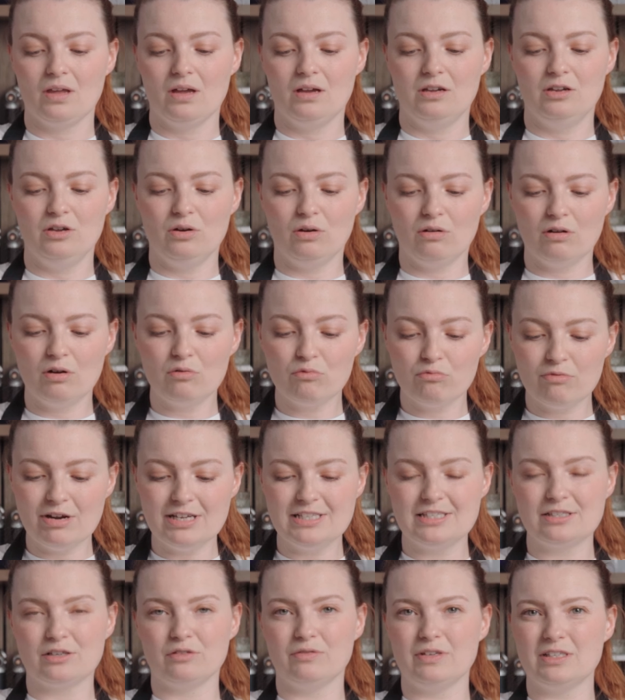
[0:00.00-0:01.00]
You're at
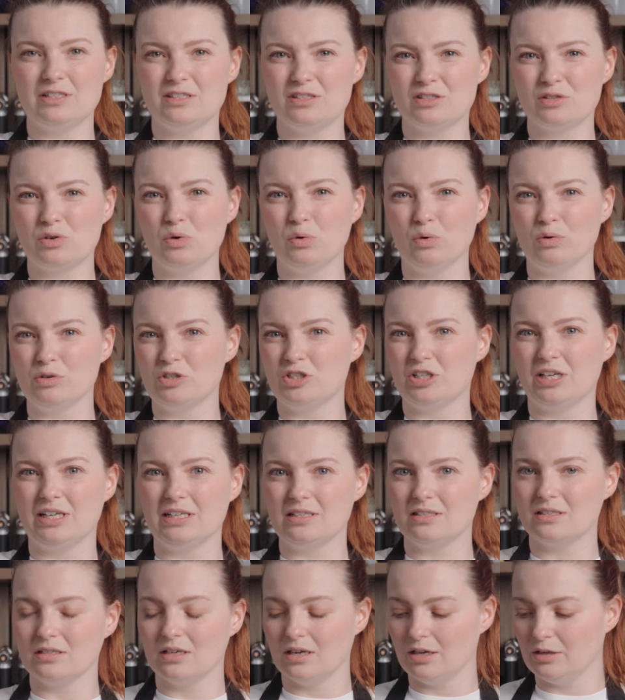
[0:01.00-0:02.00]
risk of it scorching,
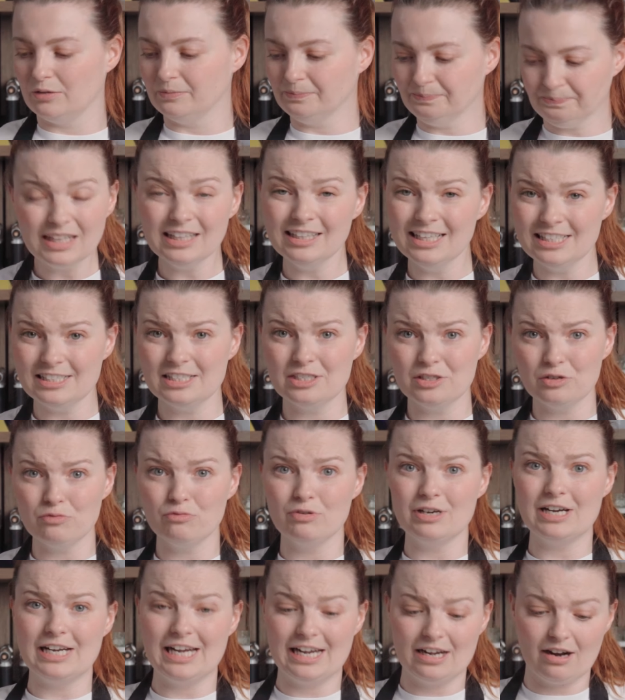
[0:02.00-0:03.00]
so this is a
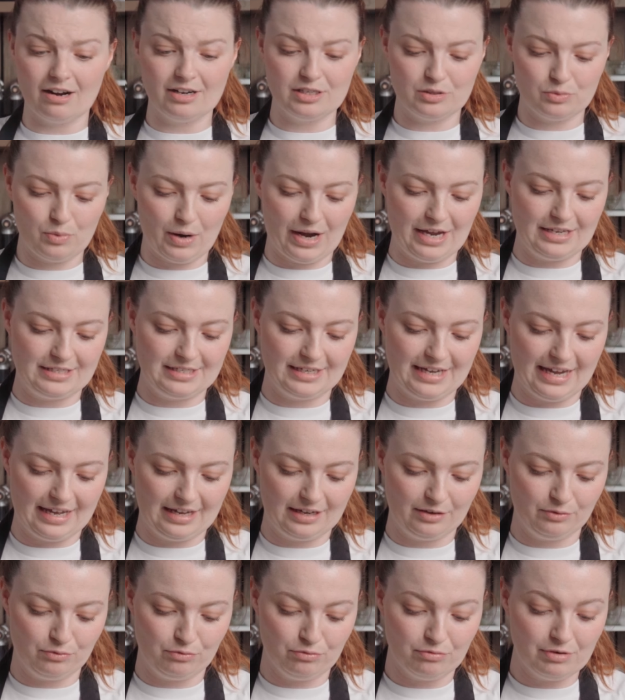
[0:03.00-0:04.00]
really nice way to get
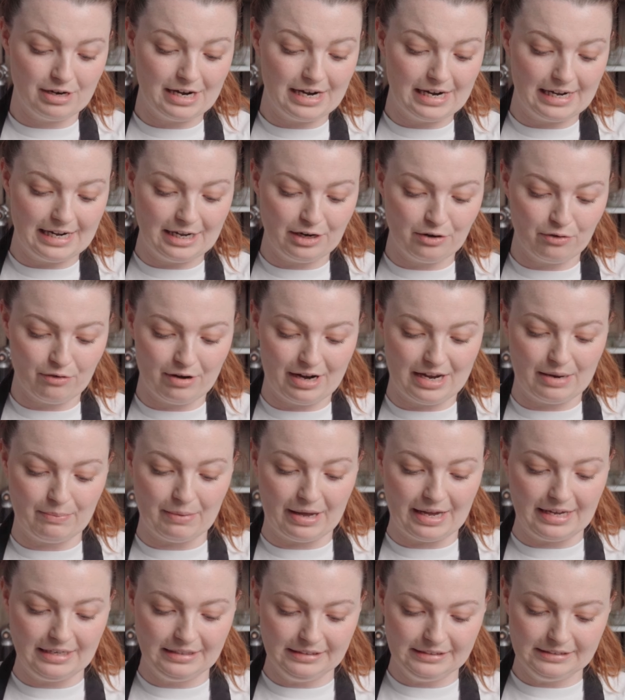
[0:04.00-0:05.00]
it really
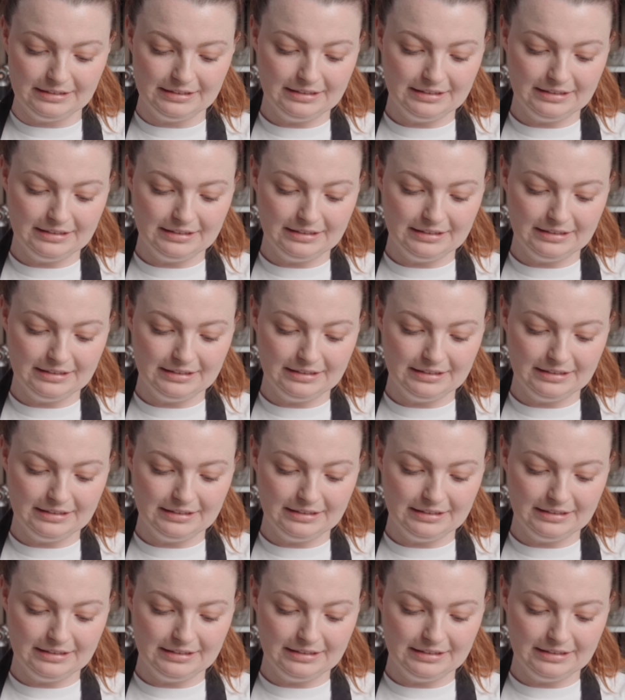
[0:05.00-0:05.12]
creamy.